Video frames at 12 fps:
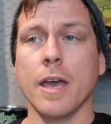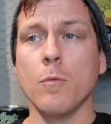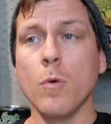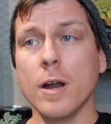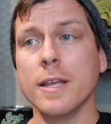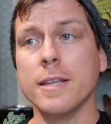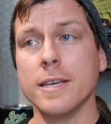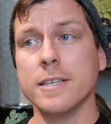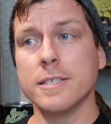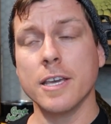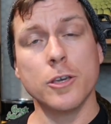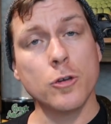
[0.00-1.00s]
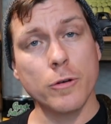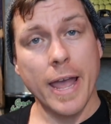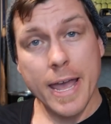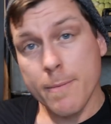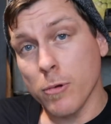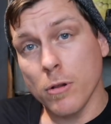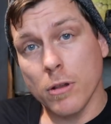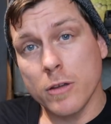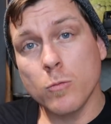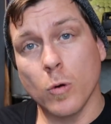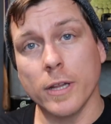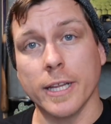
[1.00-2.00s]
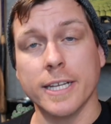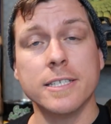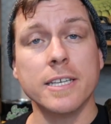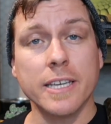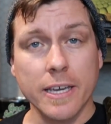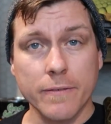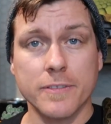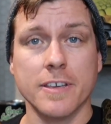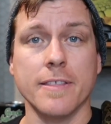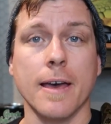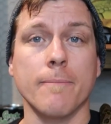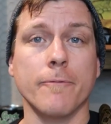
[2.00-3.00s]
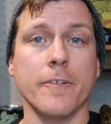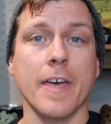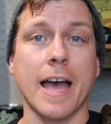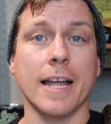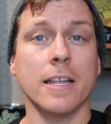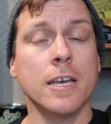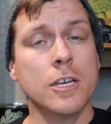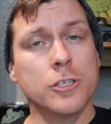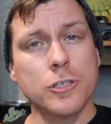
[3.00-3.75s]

and what it is that you're able and willing to give to them for that,